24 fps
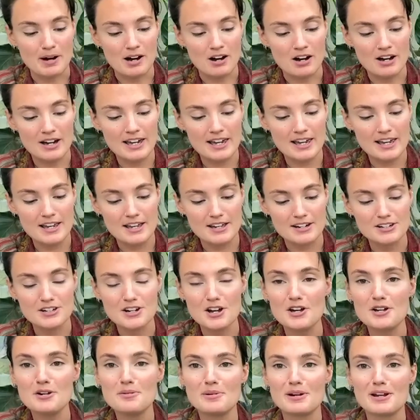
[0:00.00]
I
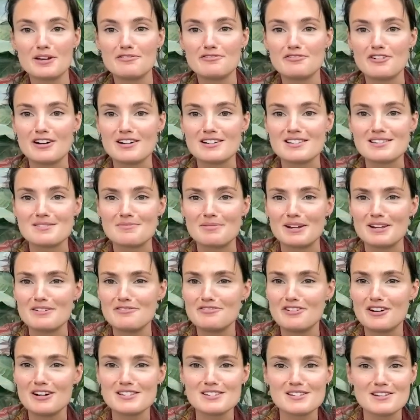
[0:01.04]
know when I first
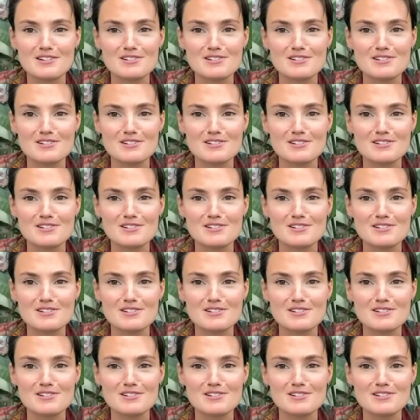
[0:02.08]
started